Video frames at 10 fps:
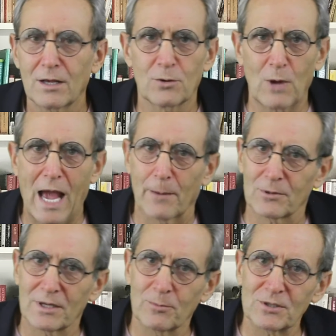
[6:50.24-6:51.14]
You
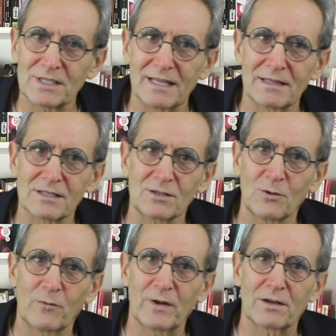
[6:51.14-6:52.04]
happily present this
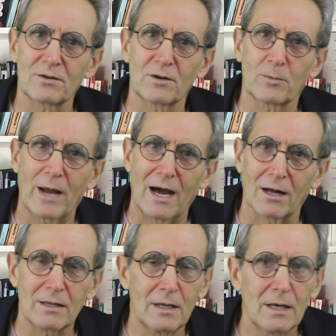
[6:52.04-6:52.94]
new figure to your
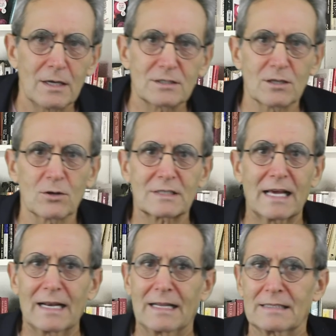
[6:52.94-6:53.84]
pal. She looks
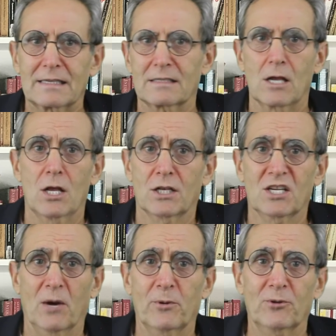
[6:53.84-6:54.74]
at it and says,
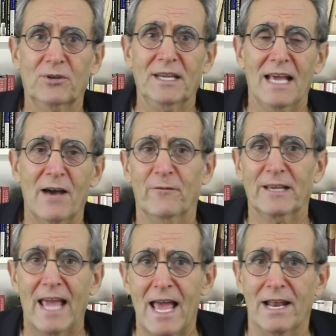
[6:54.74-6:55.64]
WTF
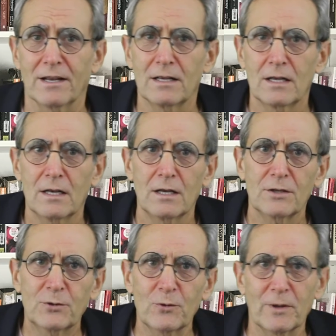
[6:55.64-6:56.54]
again?
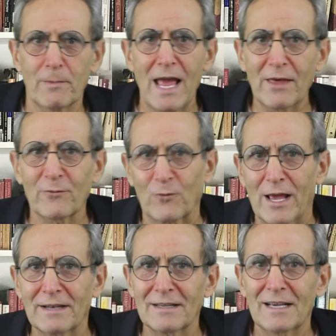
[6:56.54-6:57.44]
Do the math,
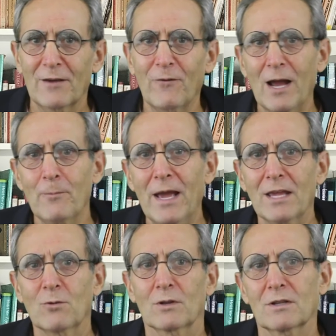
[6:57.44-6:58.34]
friend. If I
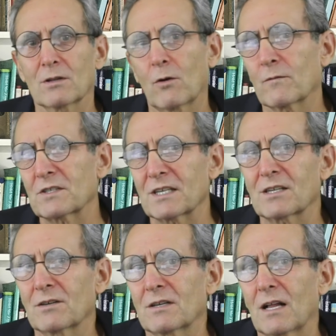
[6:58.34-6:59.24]
pay you a little over
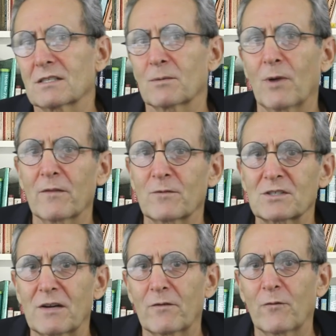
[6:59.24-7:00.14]
$600 a month for
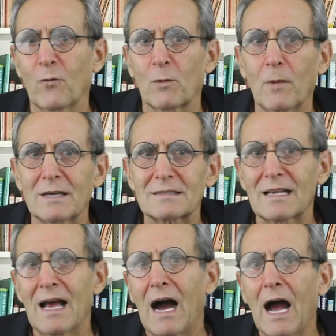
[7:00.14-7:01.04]
74 months,
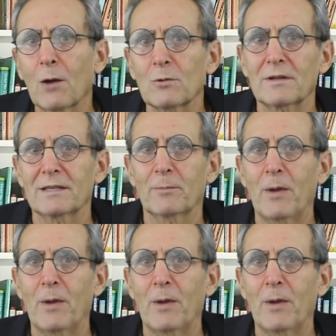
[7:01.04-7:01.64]
I will end up